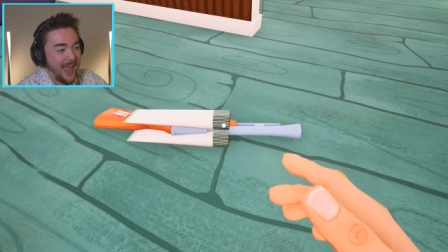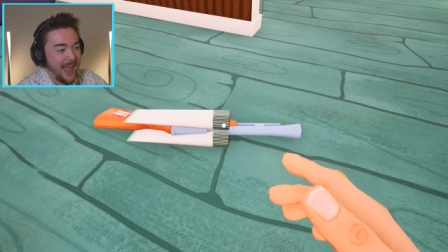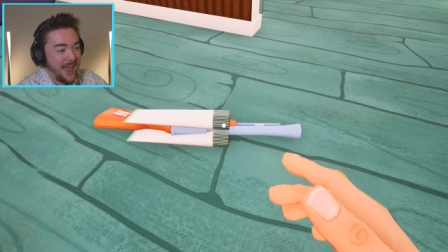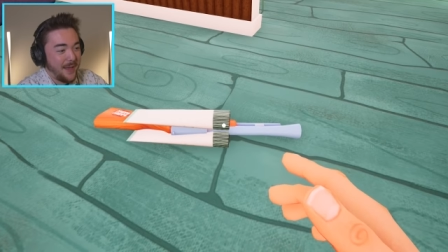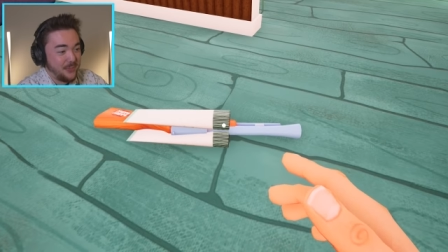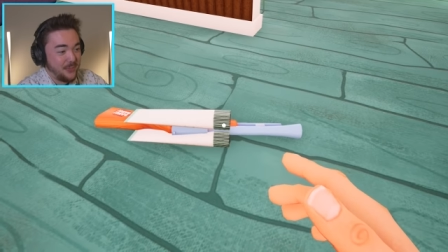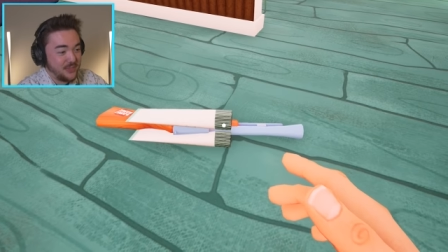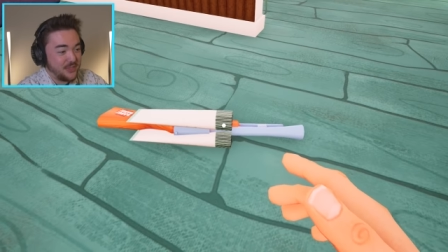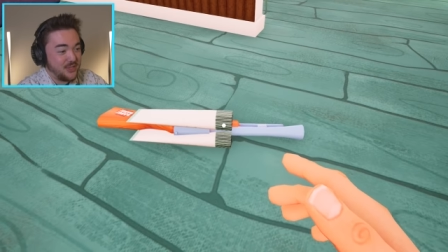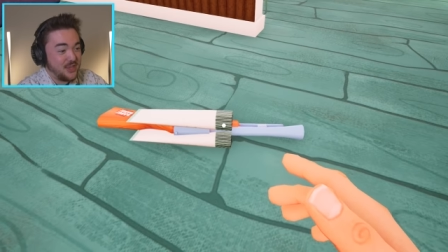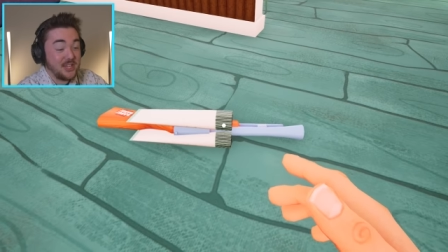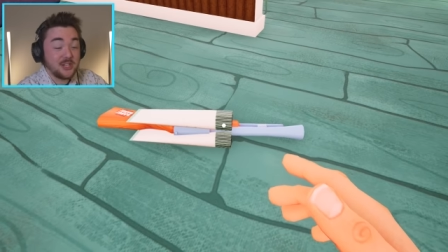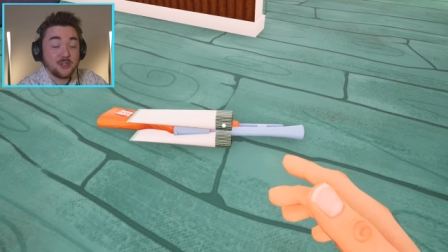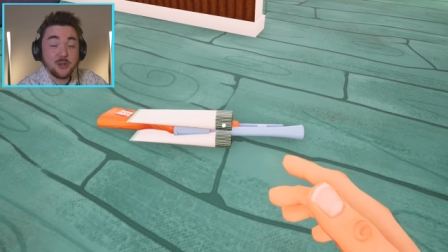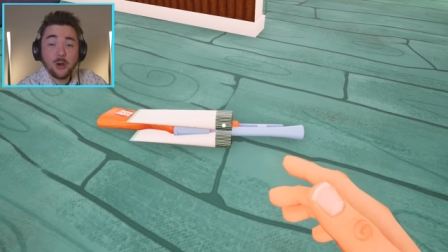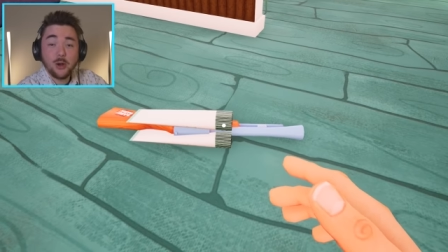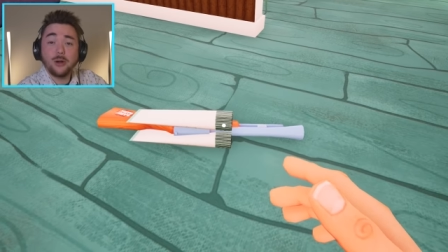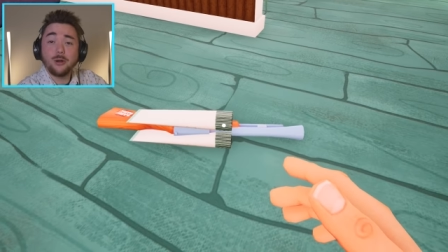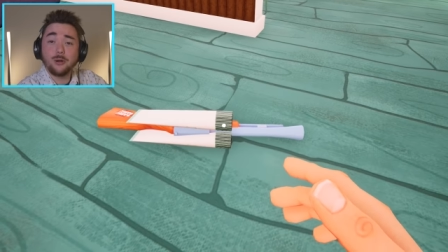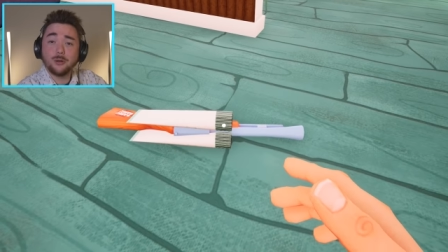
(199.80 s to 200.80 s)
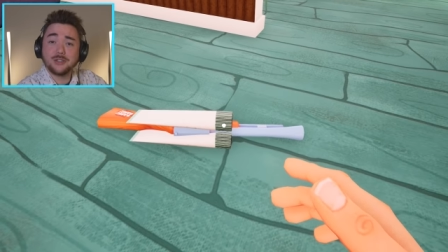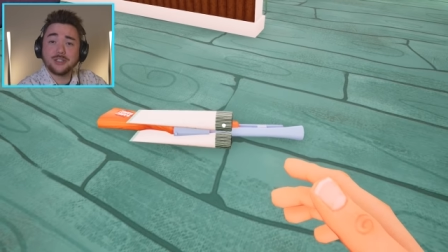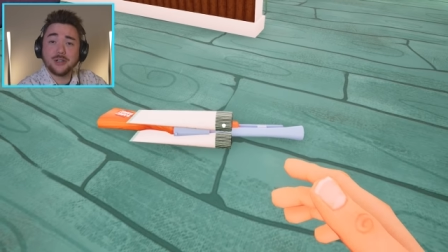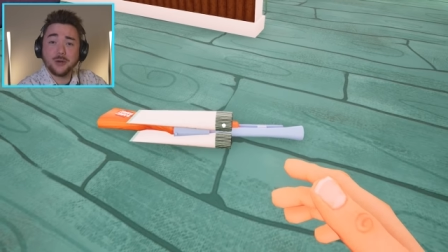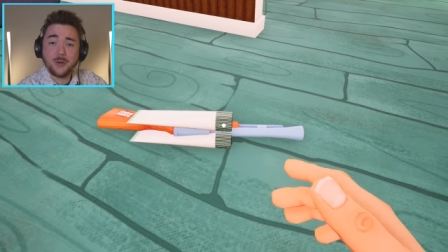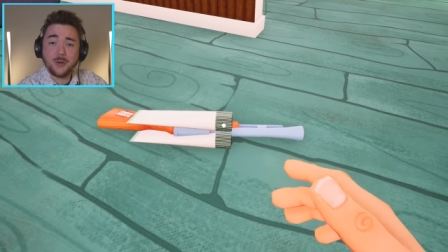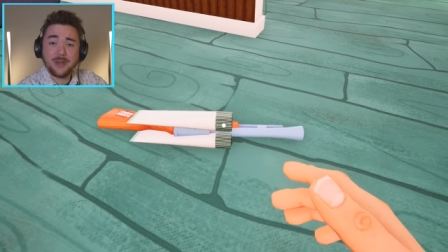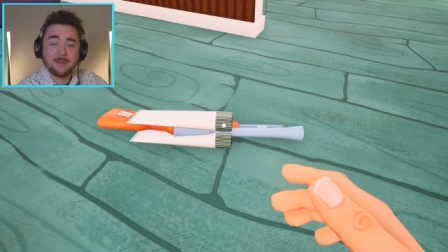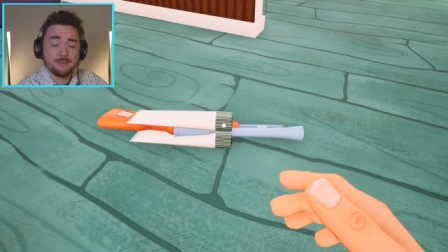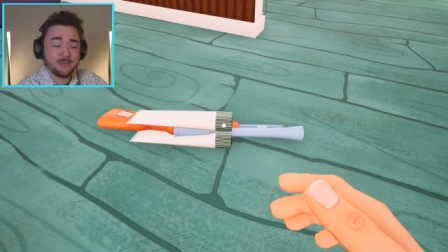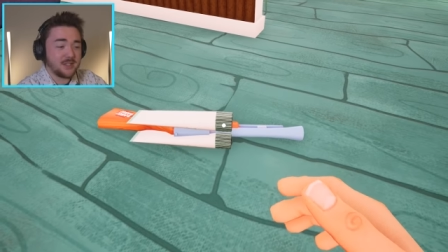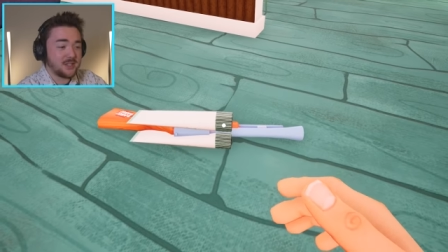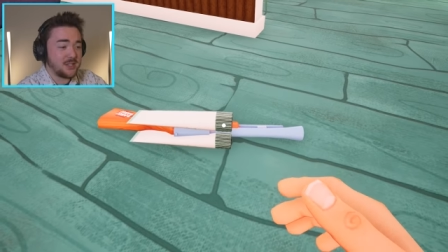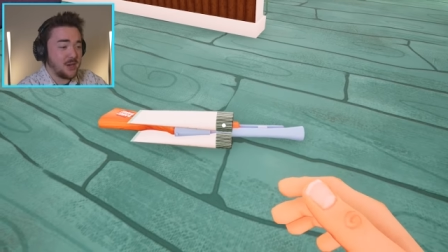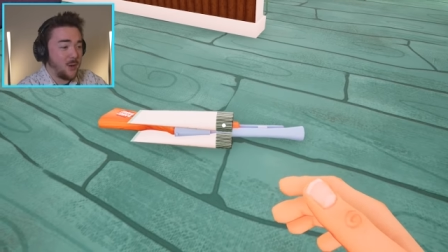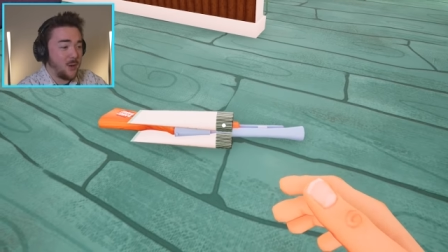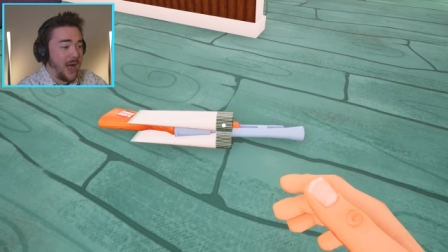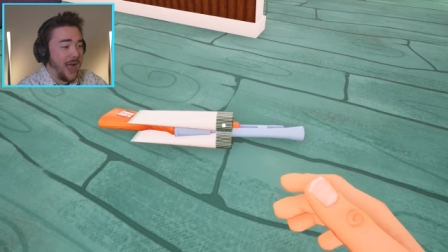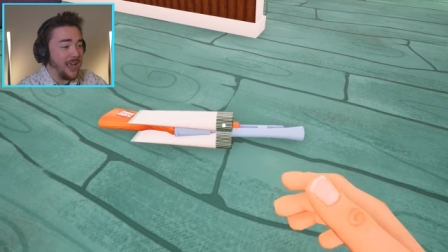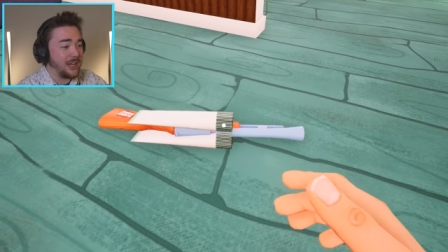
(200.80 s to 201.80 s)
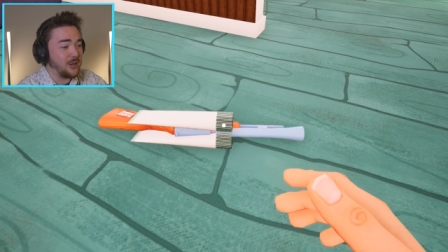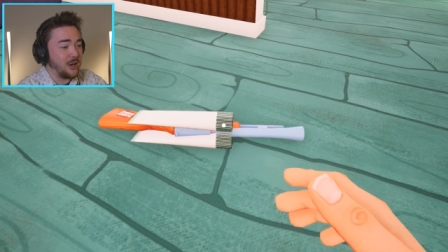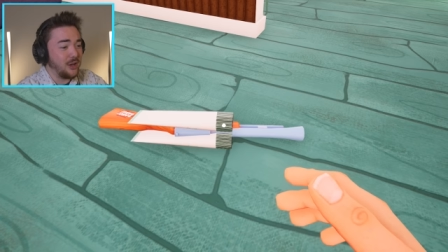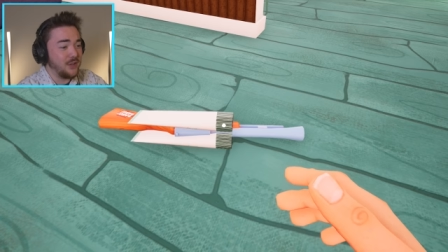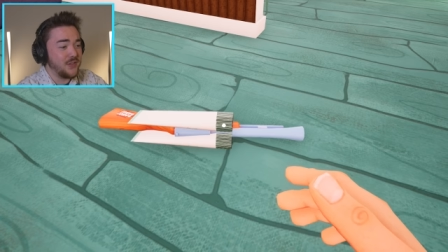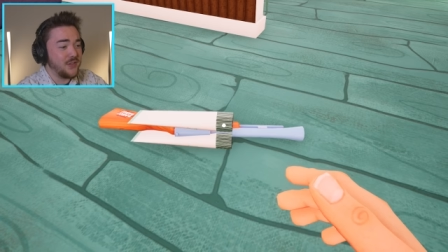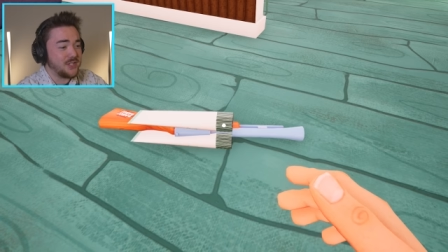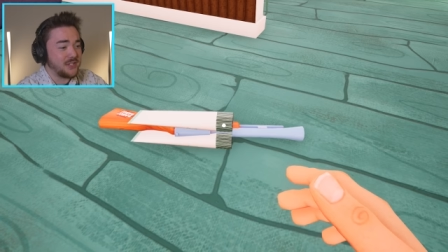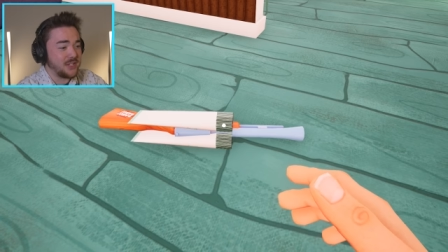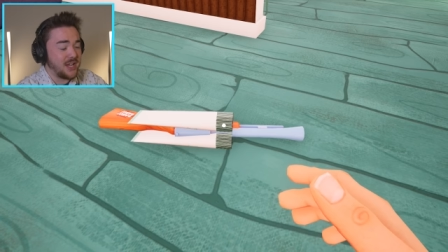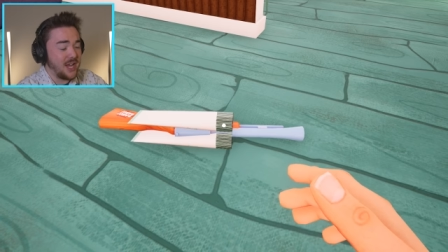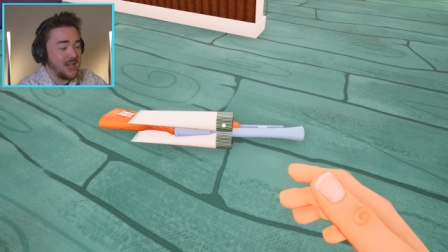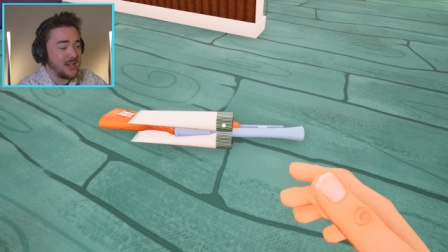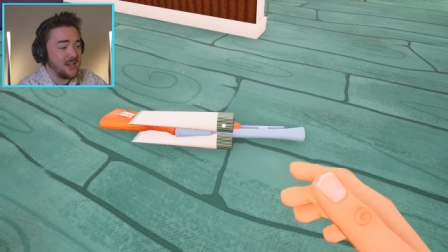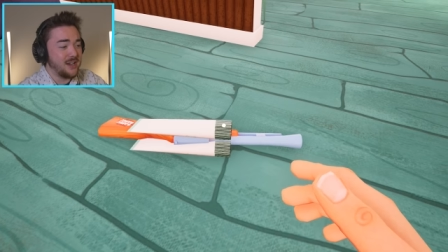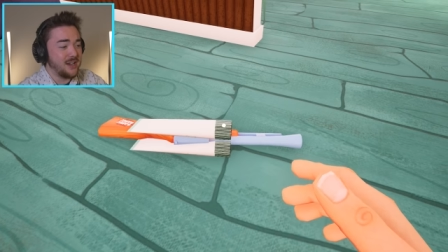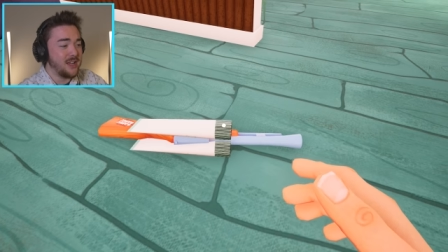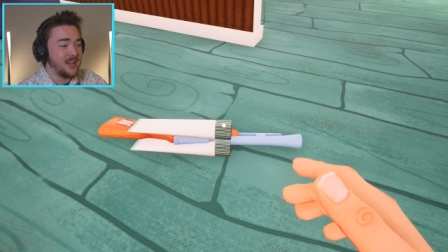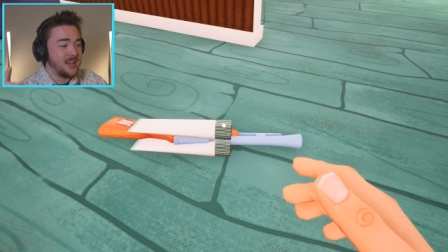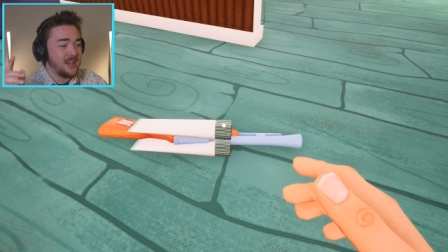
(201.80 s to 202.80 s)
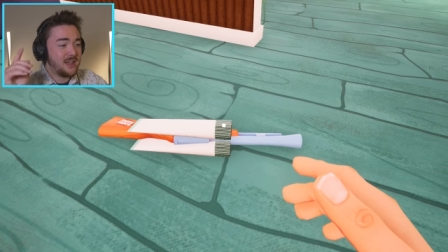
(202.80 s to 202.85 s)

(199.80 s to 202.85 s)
and these are old creams. So I call this gun